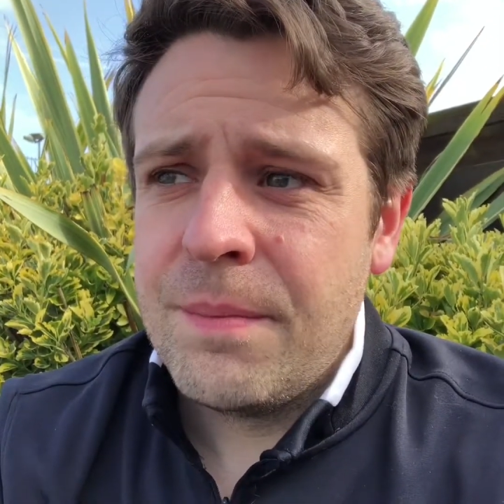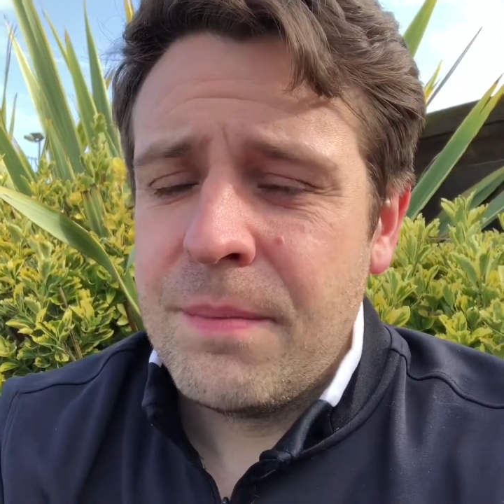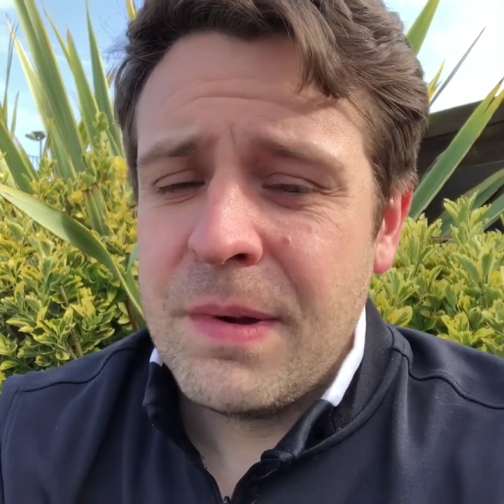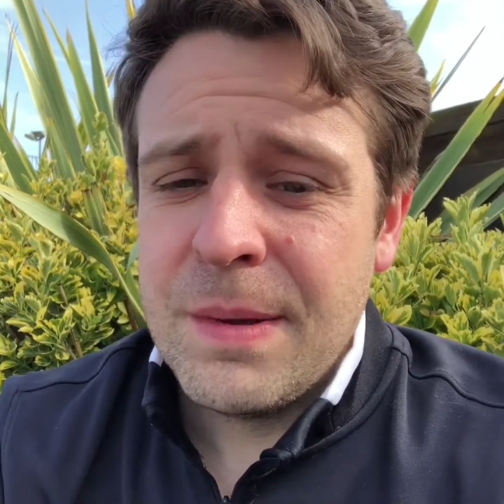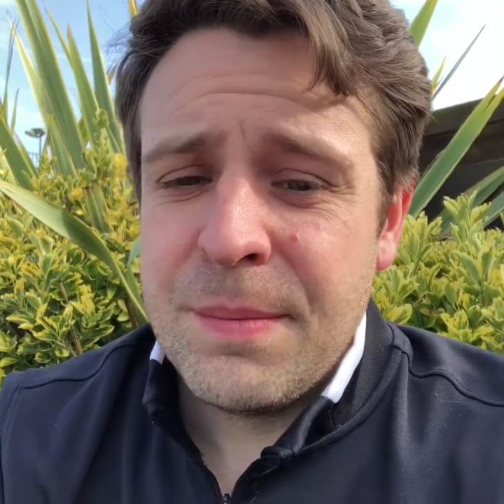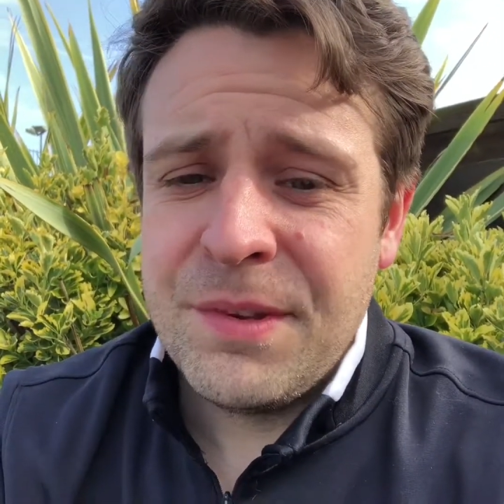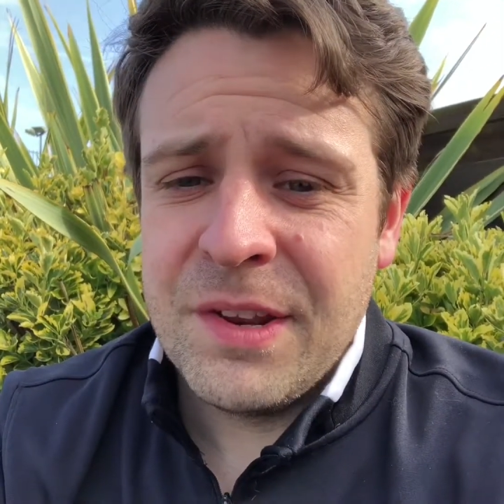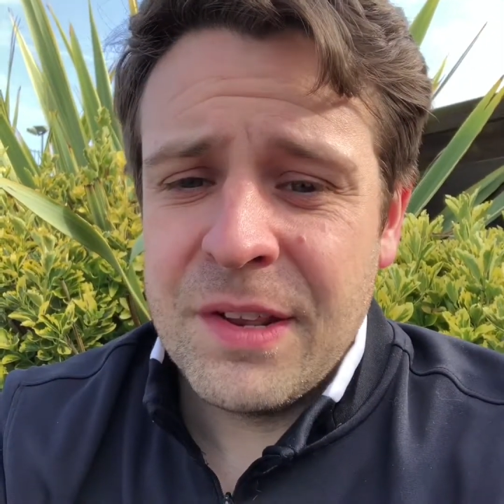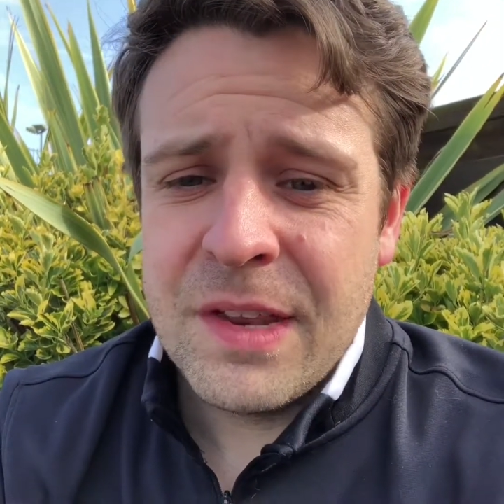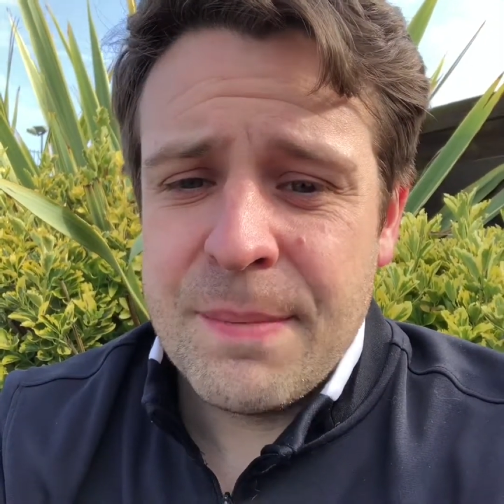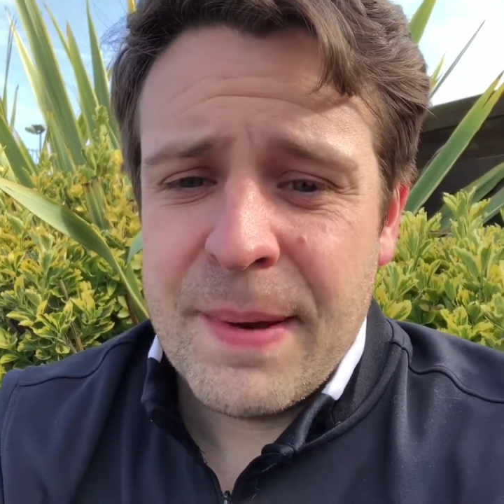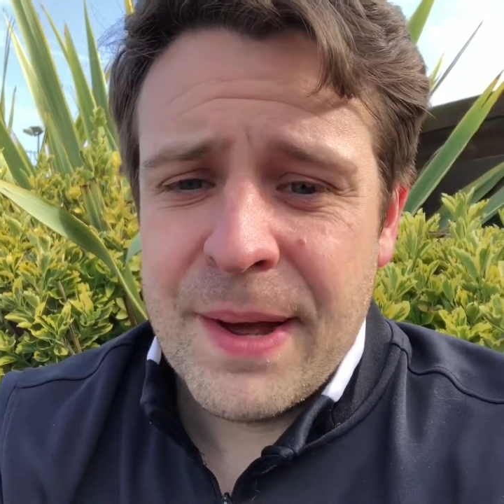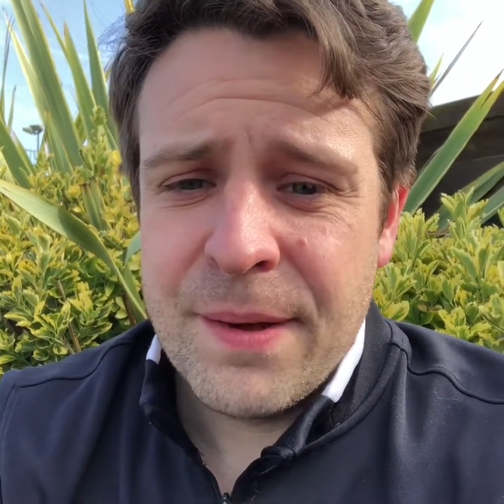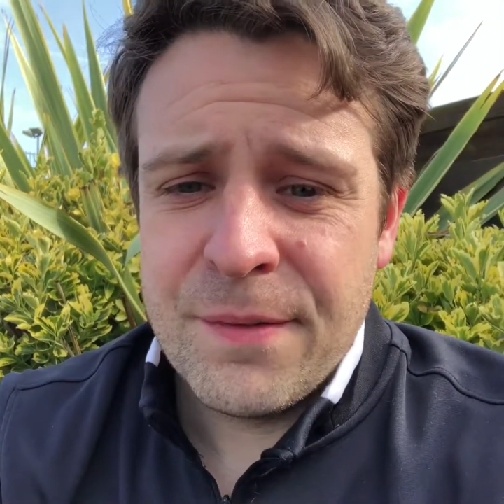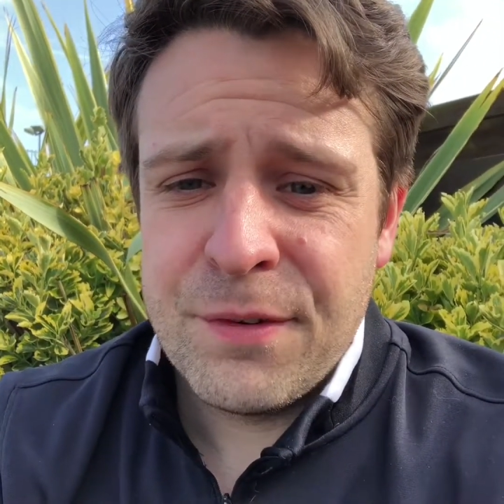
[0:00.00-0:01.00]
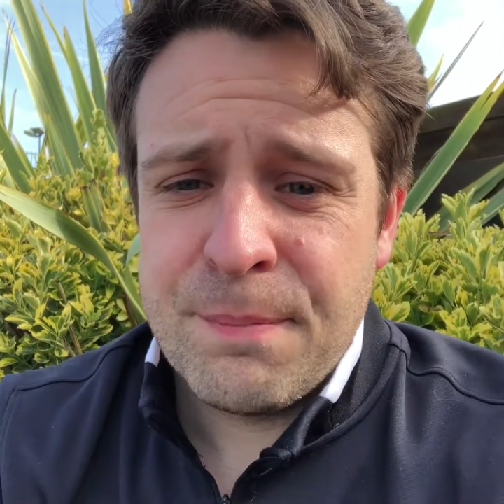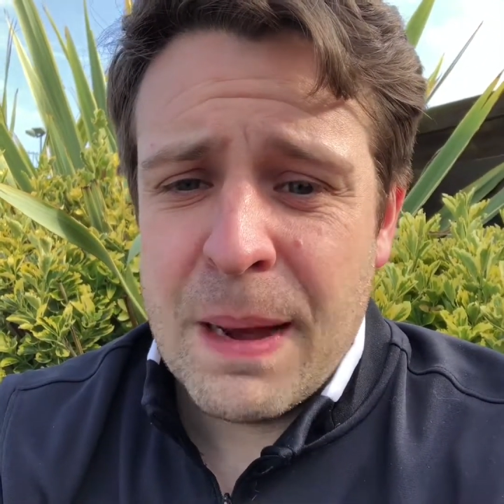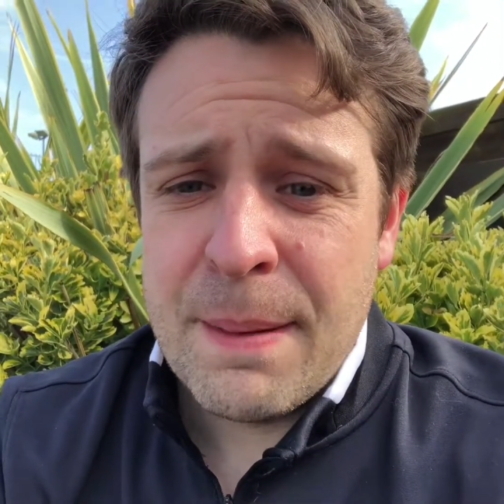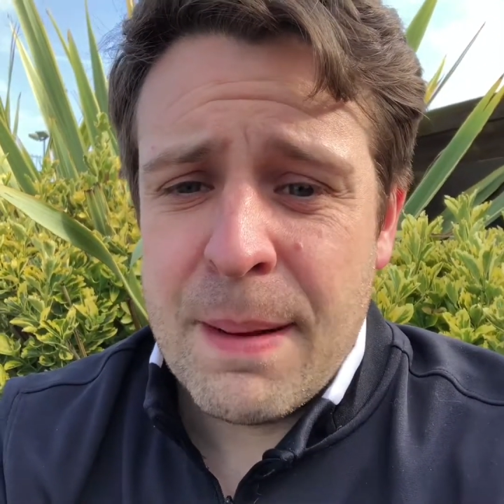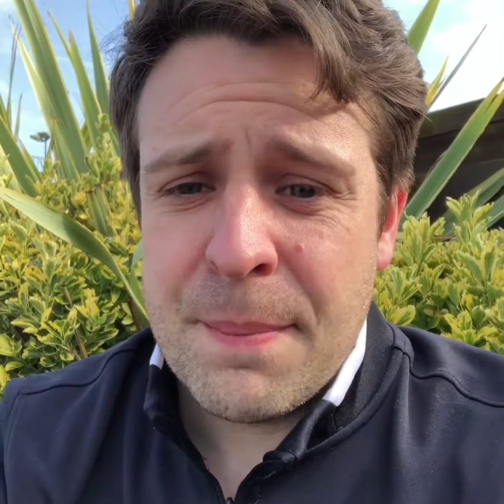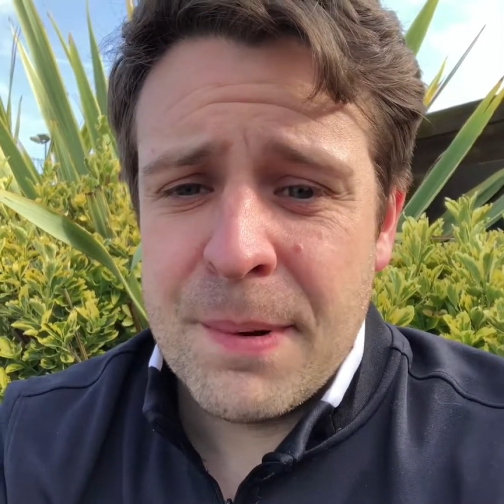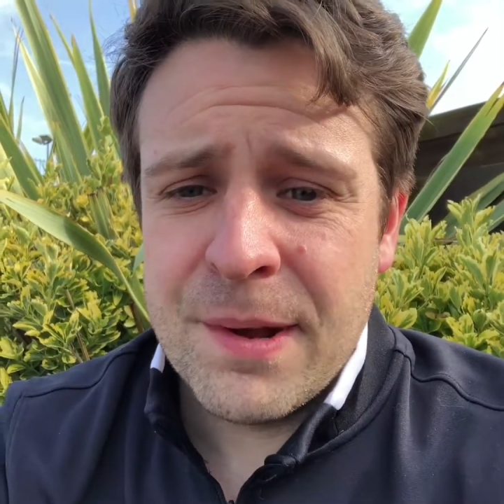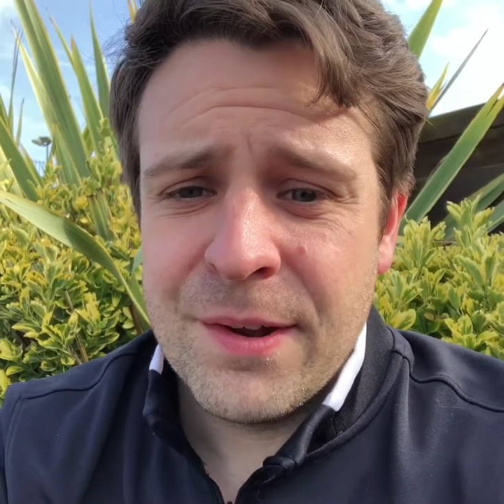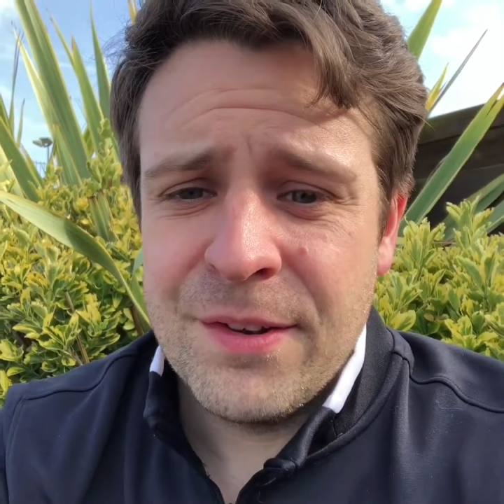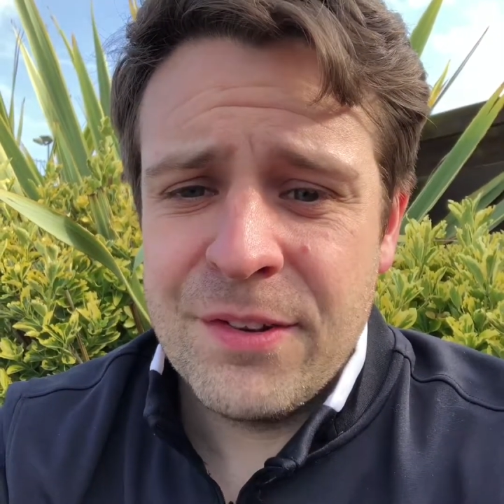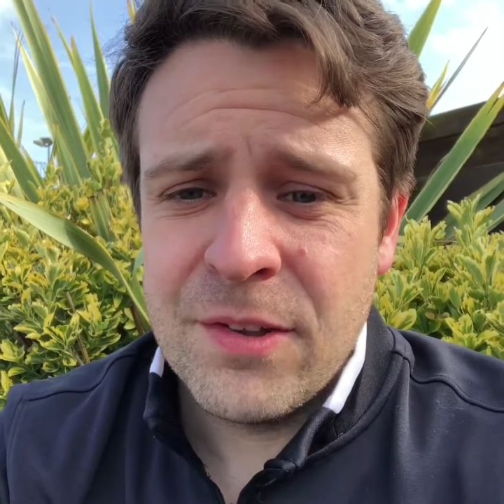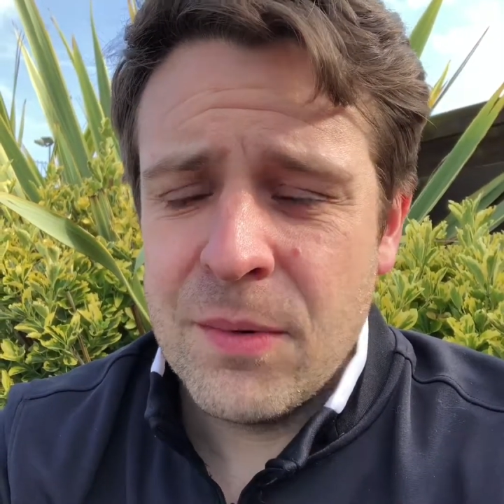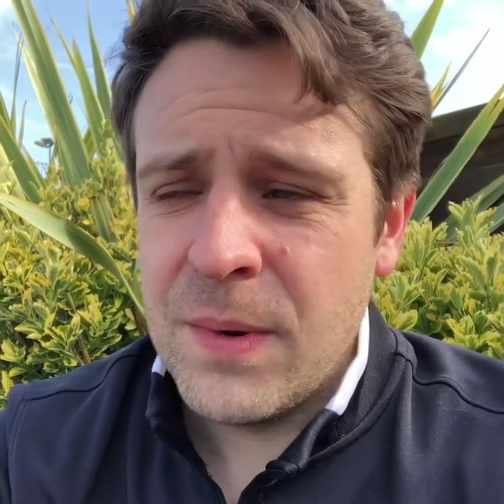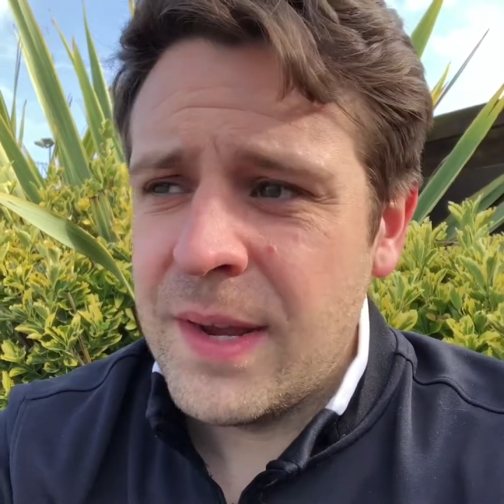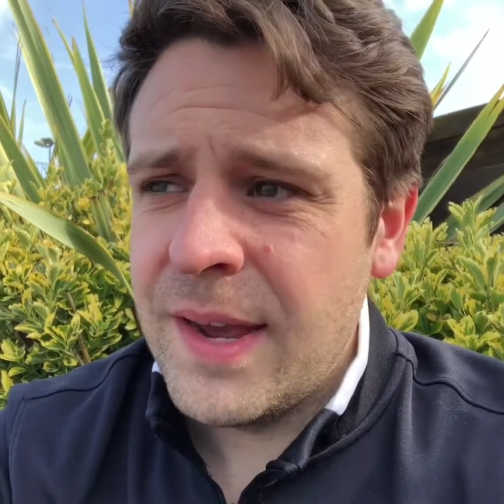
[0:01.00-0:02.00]
limiting the amount of spam applicants
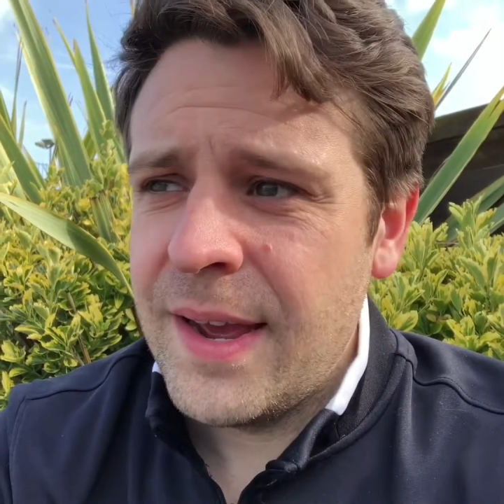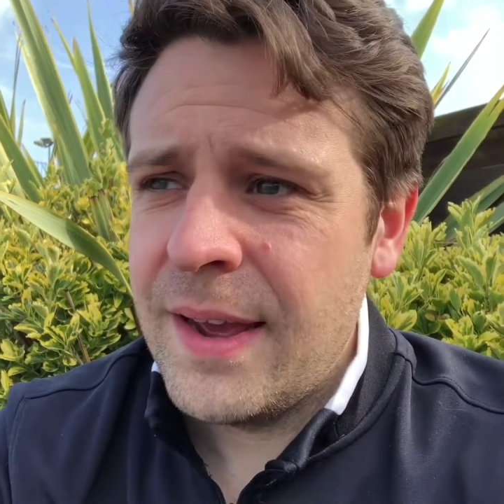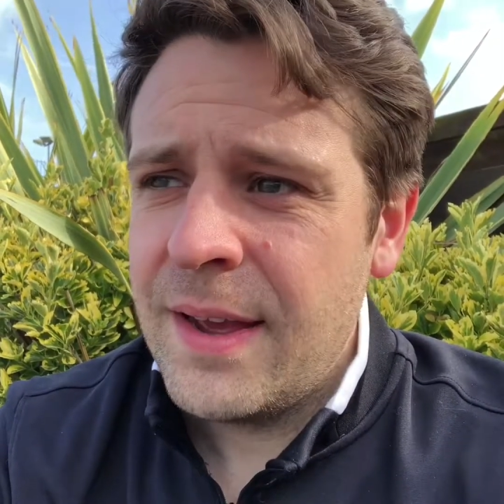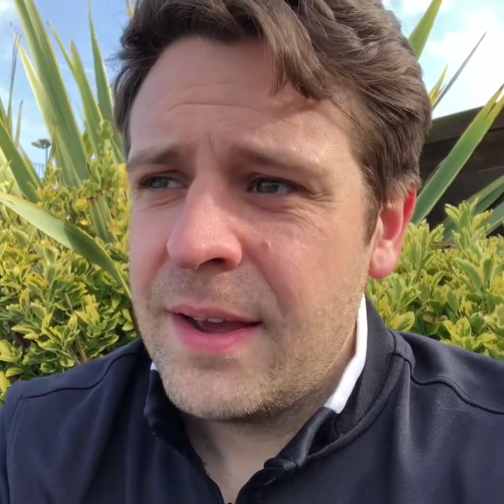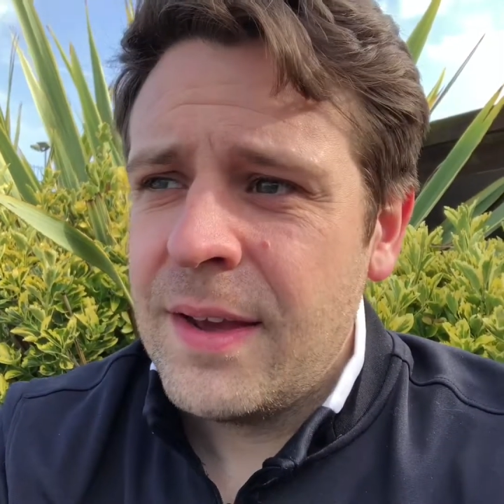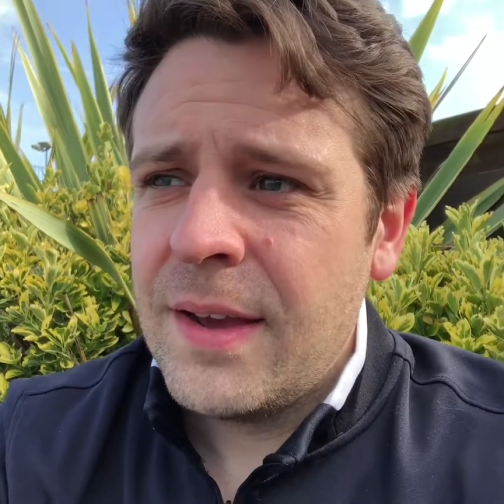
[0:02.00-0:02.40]
that we get,